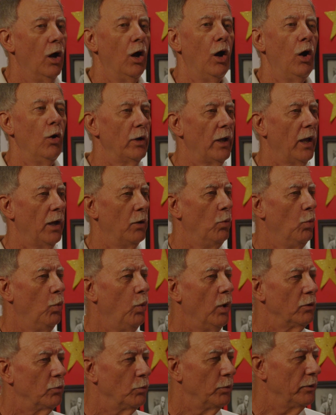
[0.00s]
Okay,
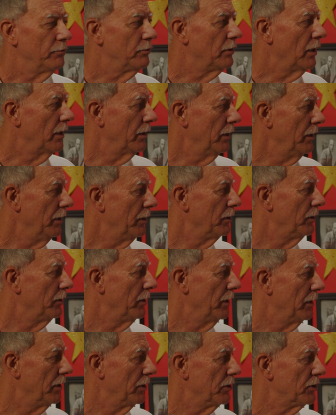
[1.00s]
what we've done here
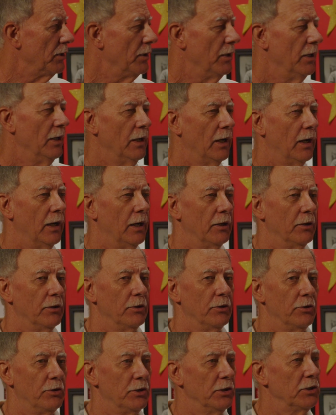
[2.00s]
is,
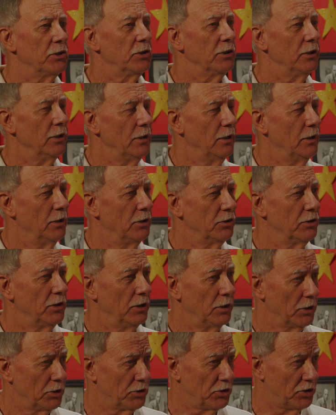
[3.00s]
this is
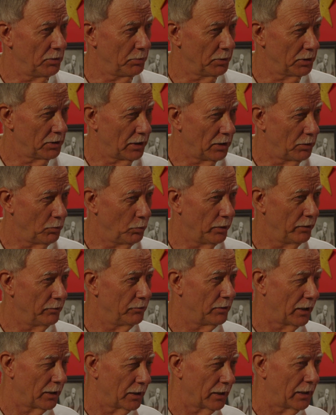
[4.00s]
an exhibit that we've
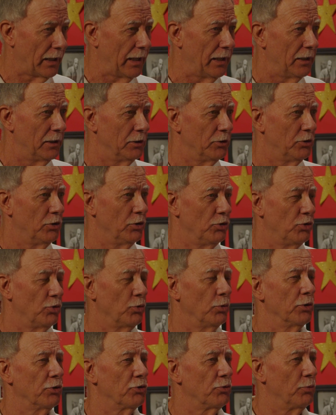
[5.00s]
dedicated to
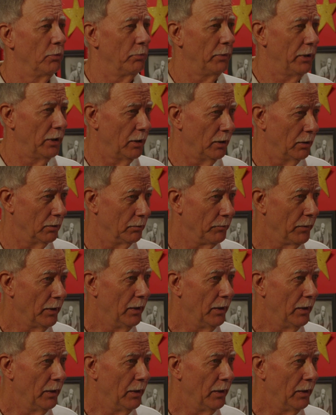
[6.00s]
George Romero.